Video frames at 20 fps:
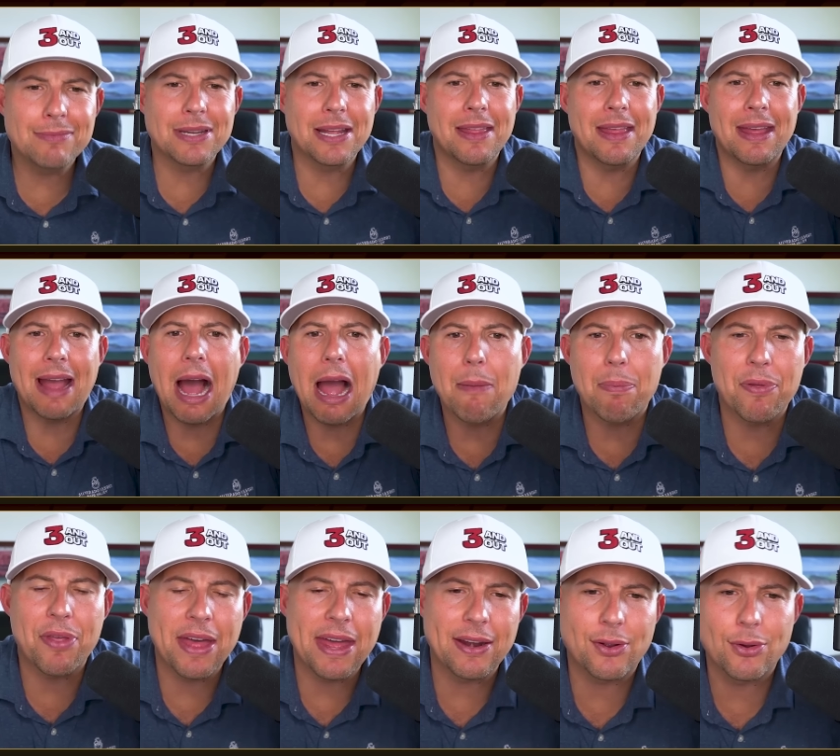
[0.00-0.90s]
I think
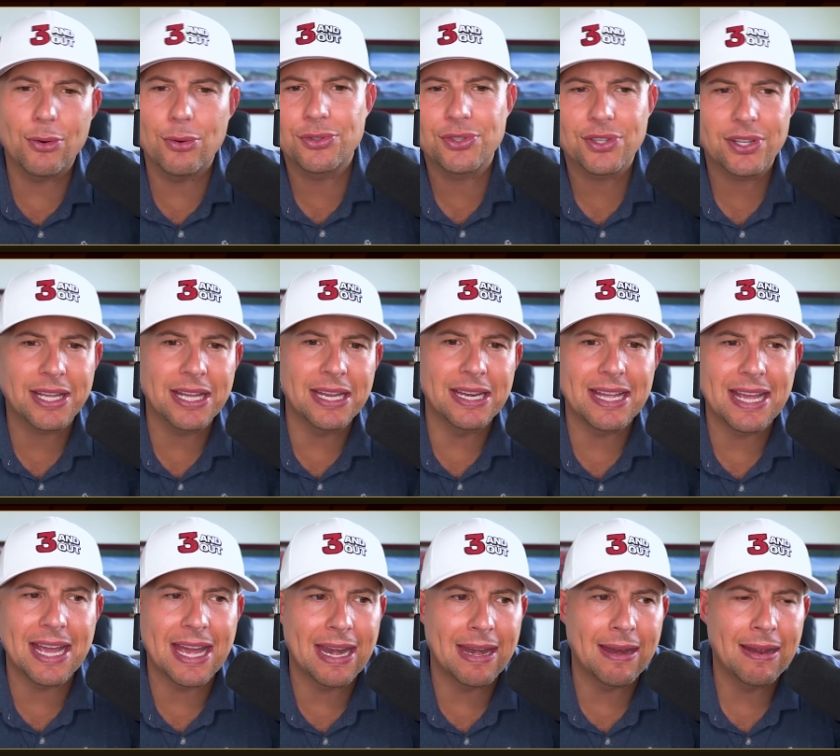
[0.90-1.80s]
hypotheticals can
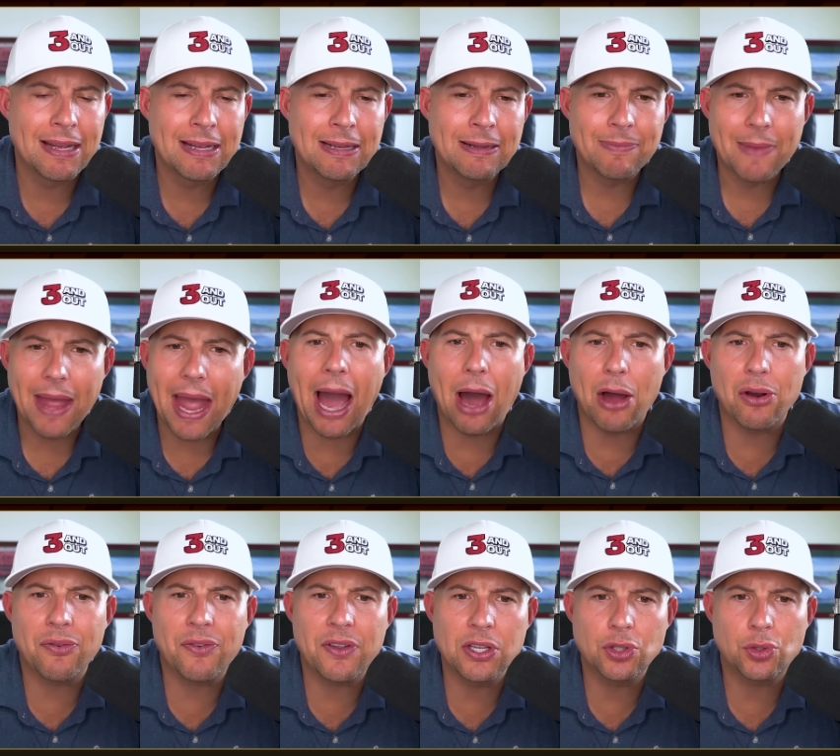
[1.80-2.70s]
get out
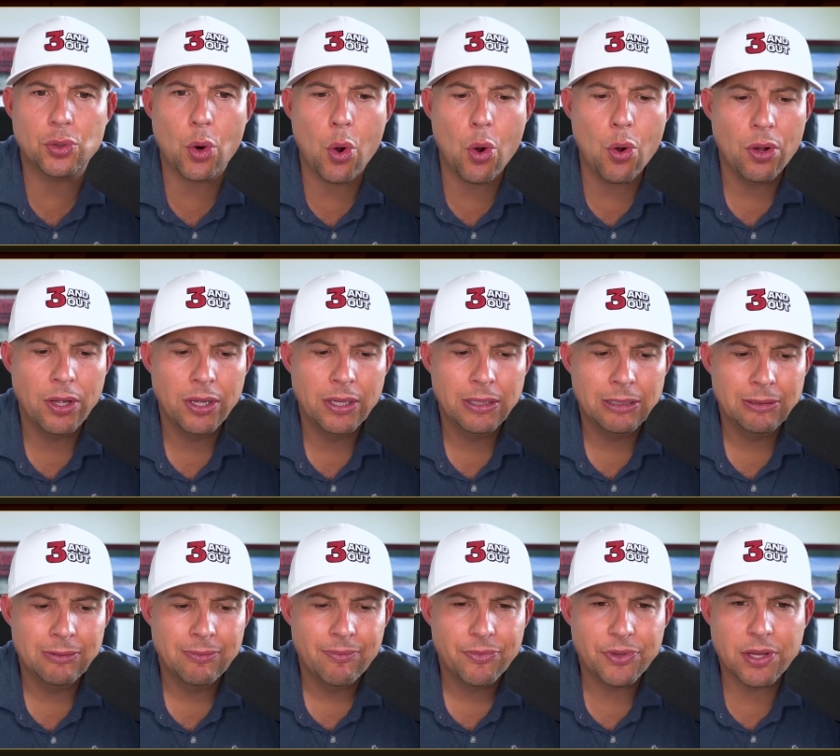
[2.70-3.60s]
of control.
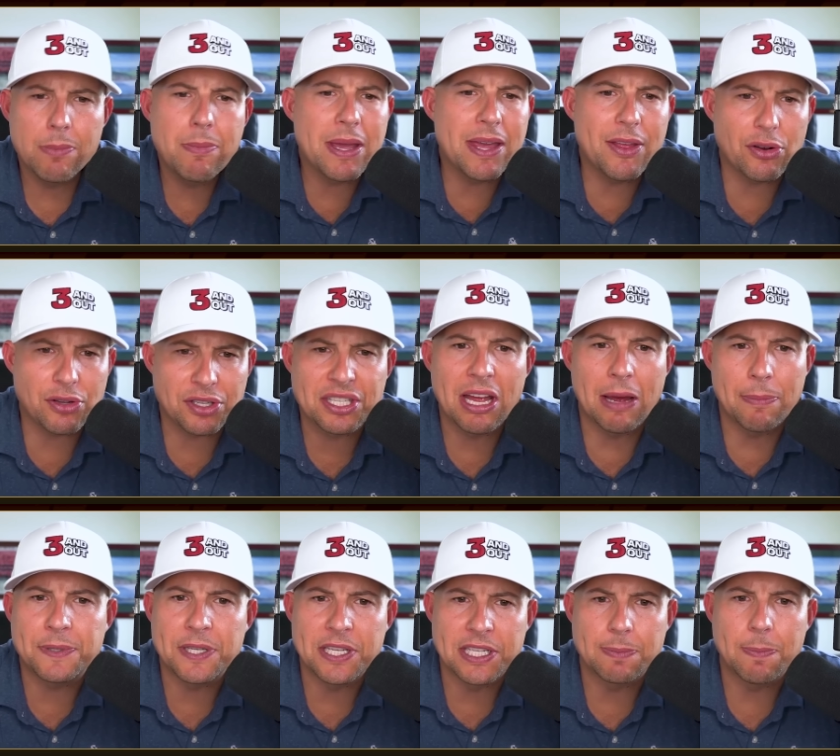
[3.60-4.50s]
To me, there's
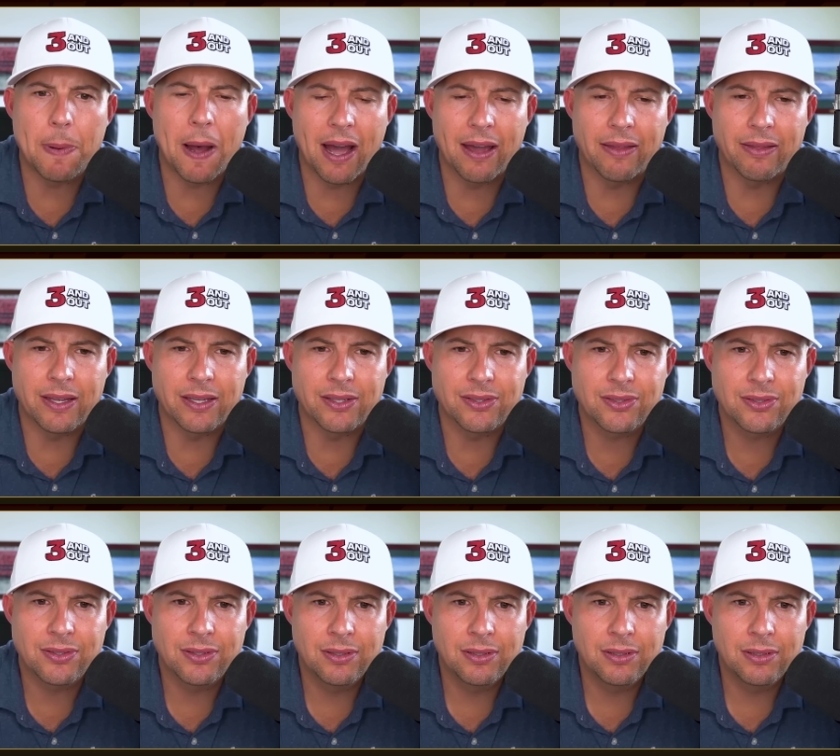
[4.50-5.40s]
substance behind this.
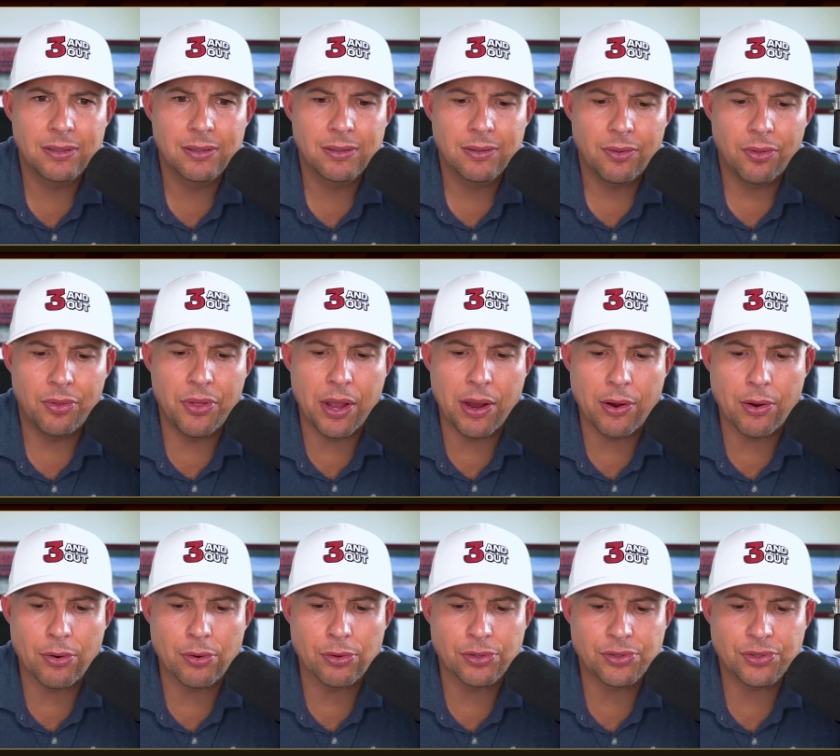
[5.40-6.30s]

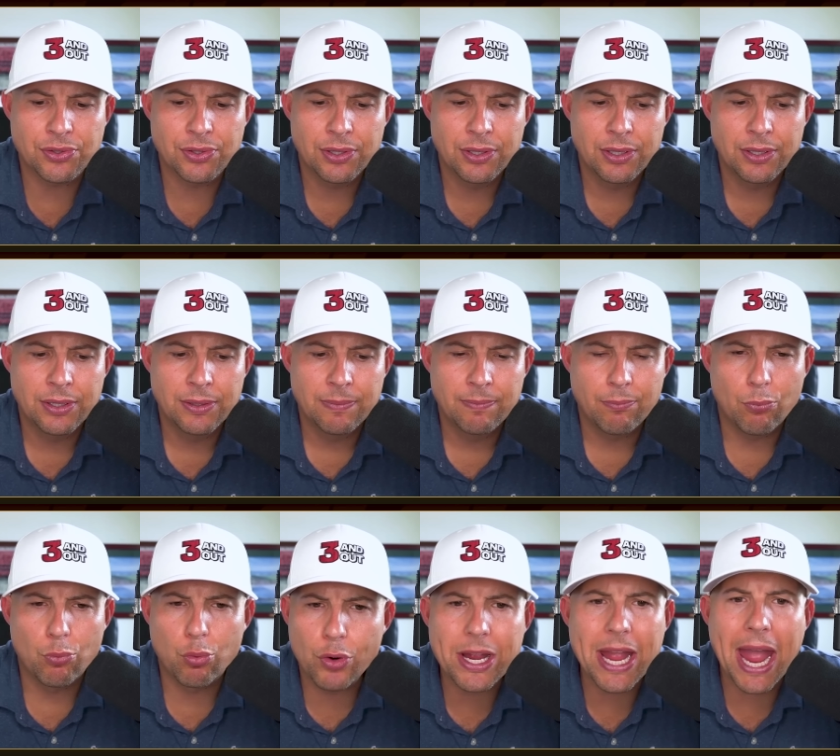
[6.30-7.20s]
There's
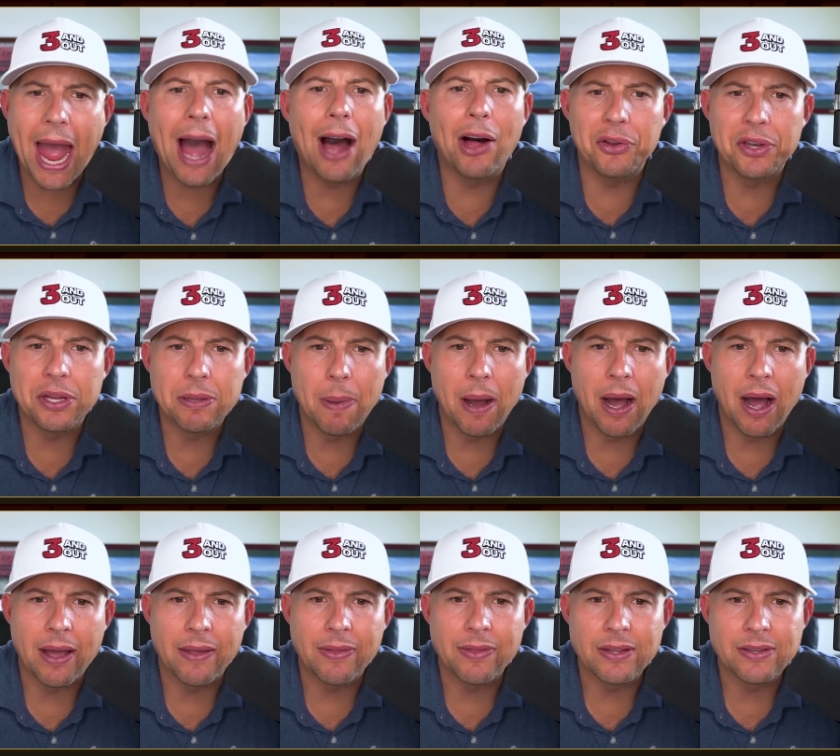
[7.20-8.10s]
reality
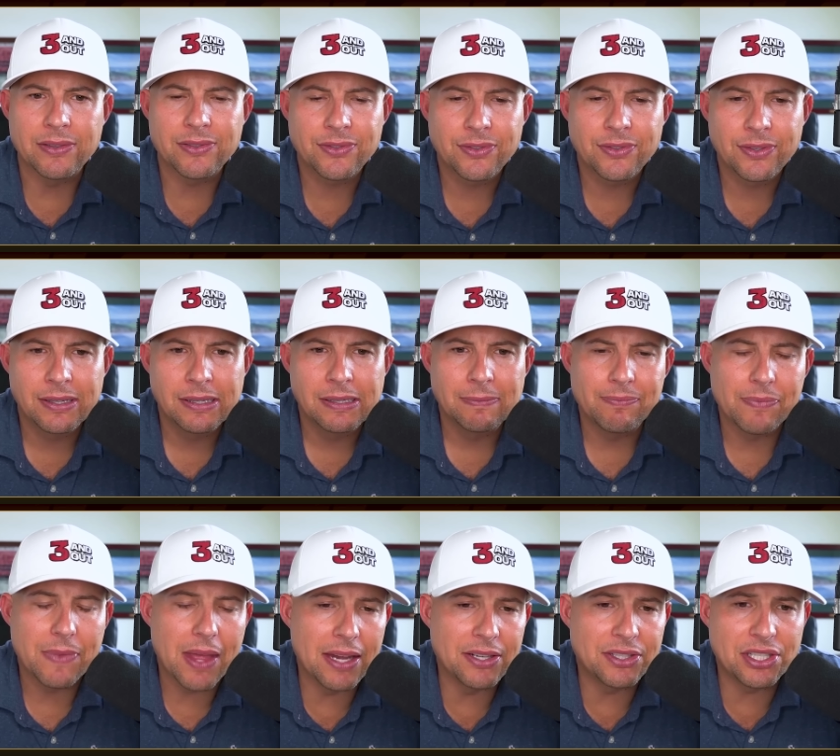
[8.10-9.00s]
behind this.
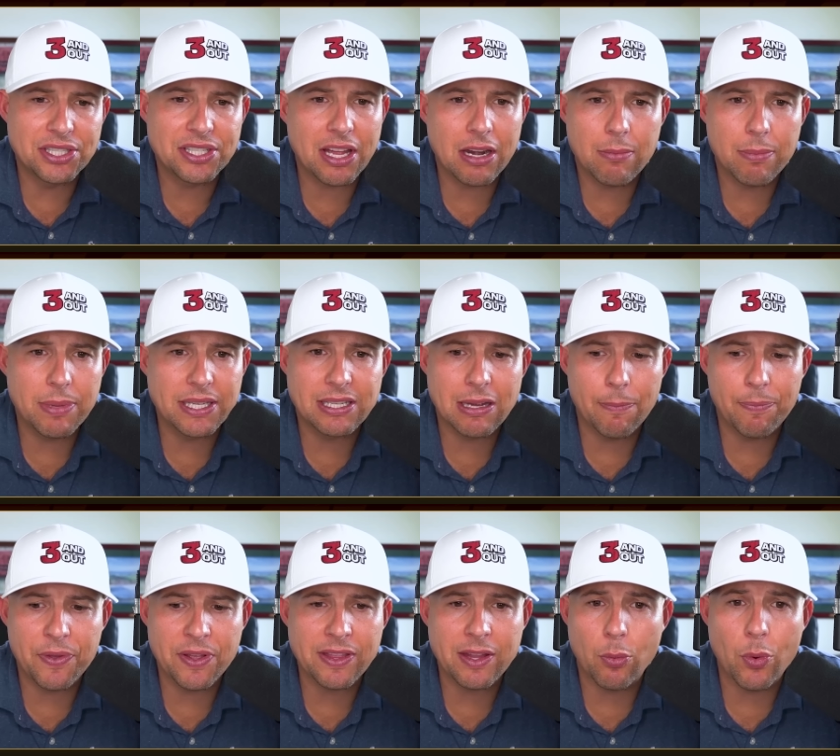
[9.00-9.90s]
And it's just going to be
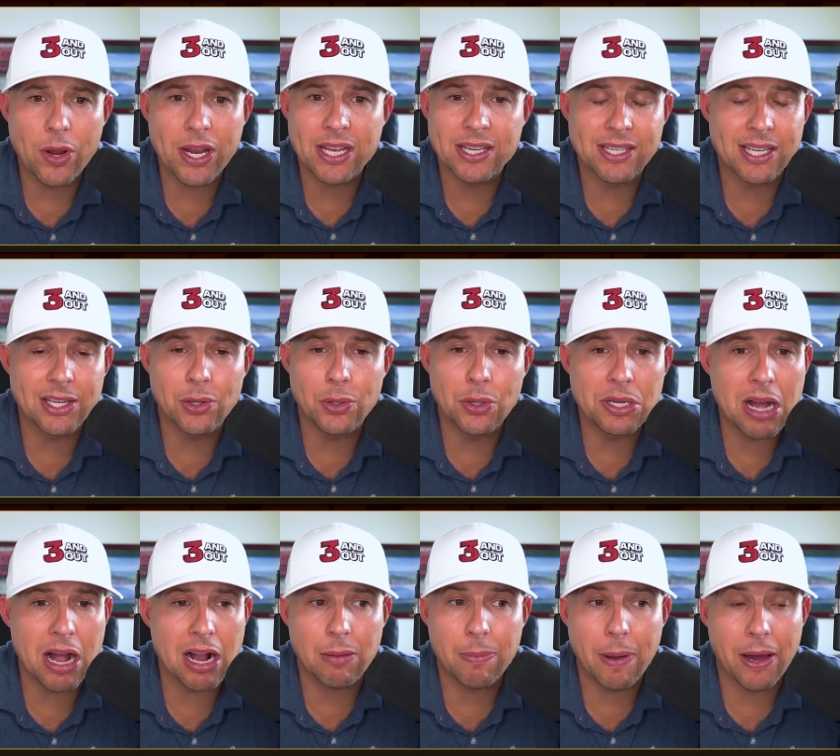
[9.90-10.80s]
something that we continue to
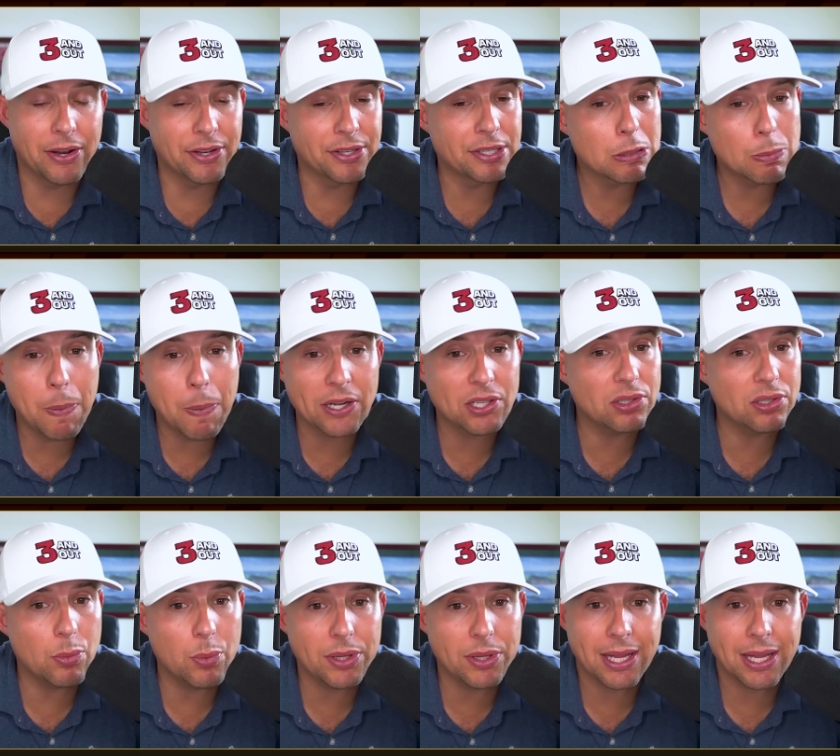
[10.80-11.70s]
talk about,
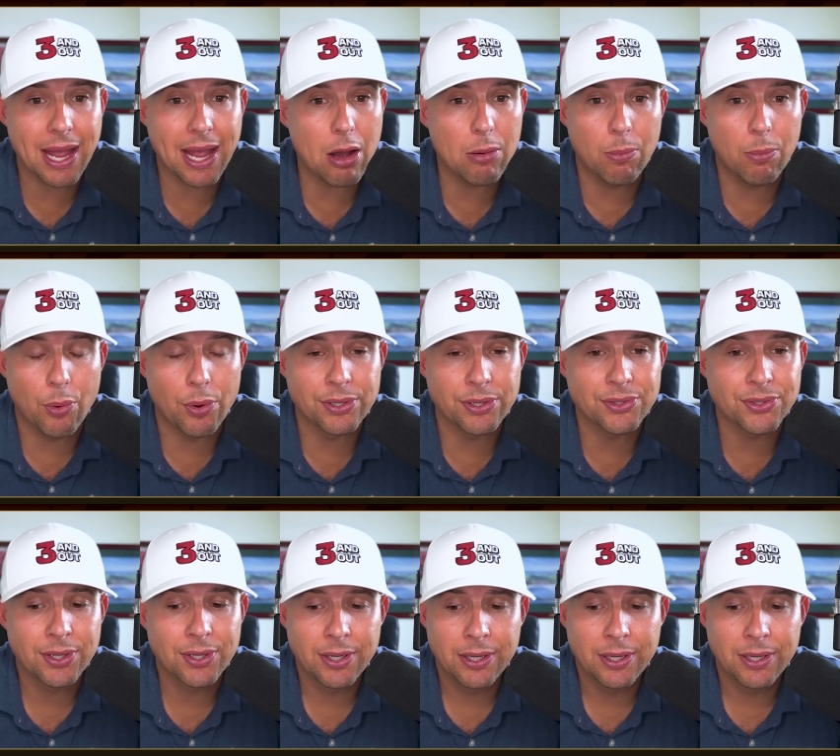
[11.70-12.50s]
especially with the Cowboys.